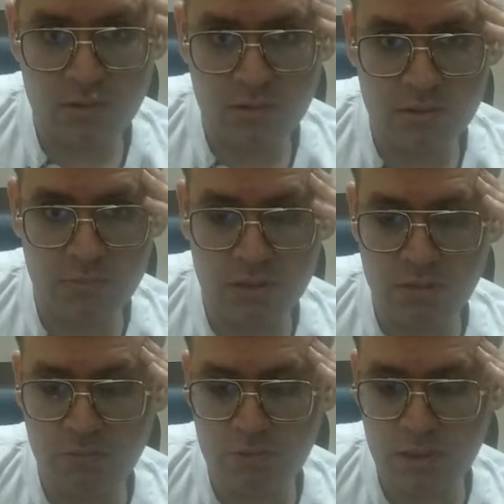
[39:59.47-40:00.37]
Bishop
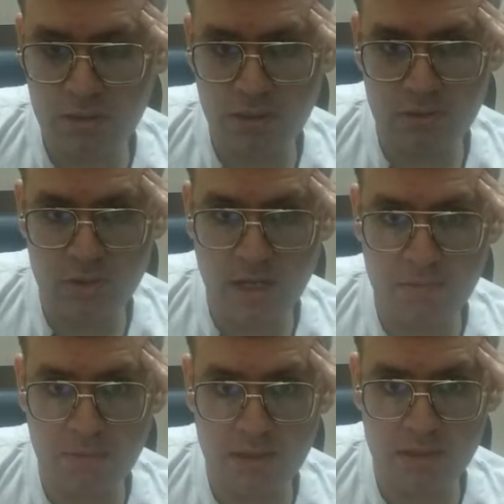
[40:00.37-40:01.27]
to g6.
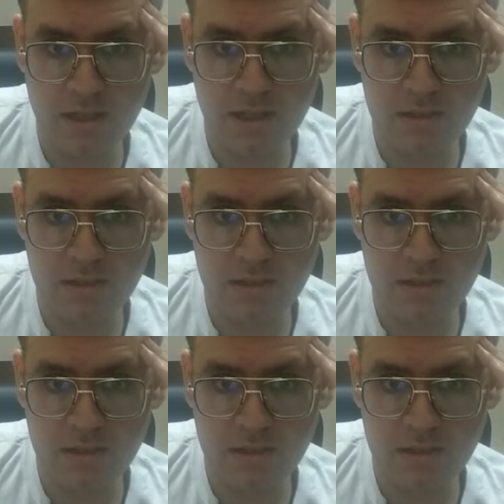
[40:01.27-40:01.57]
Checkmate threat.